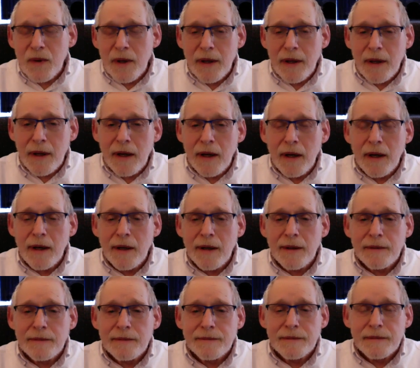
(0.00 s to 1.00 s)
week,
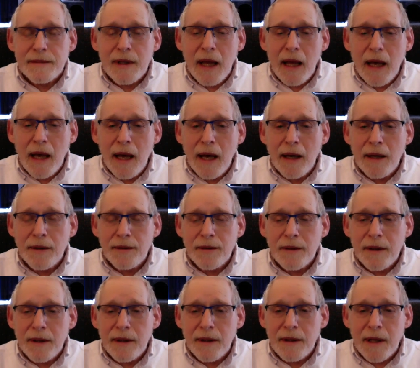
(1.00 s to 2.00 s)
and
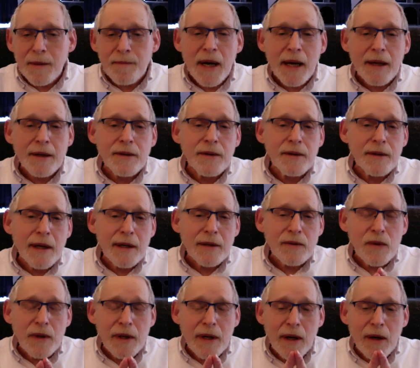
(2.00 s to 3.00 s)
get back to you
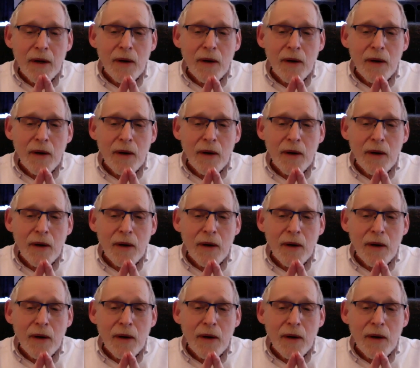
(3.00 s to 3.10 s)
next week.